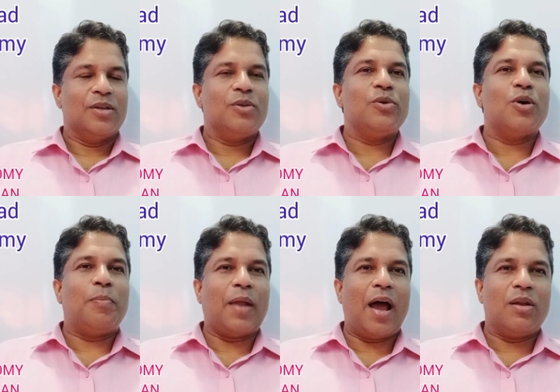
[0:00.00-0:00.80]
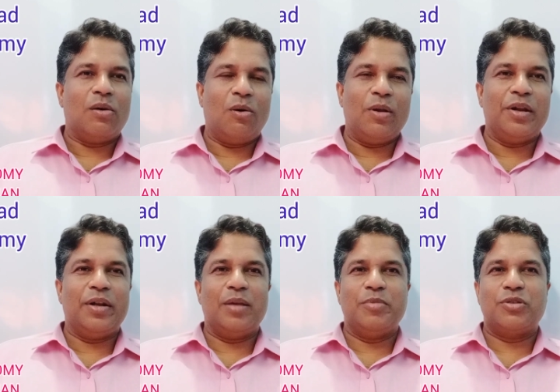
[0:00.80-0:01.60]
Plan
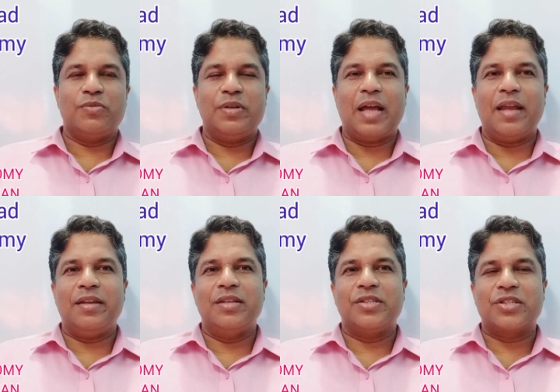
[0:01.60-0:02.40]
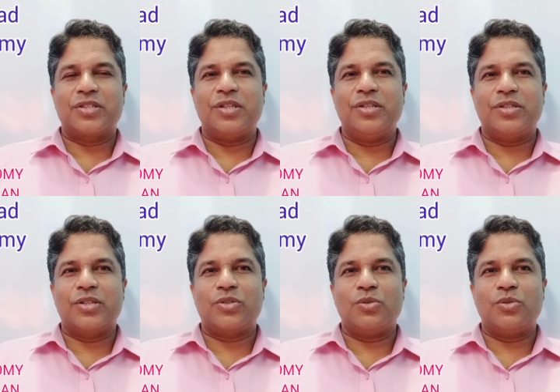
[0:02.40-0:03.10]
holiday between 1966